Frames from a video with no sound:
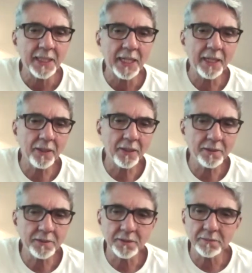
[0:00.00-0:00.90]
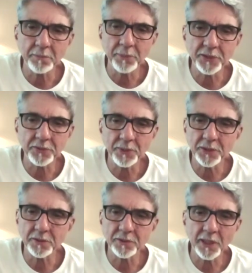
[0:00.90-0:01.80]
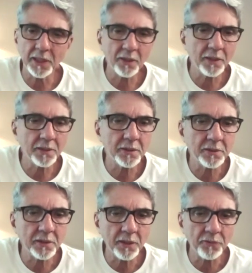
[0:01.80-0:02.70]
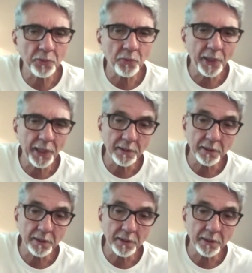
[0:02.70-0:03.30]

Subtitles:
Lord, the best way to say Lord is everywhere.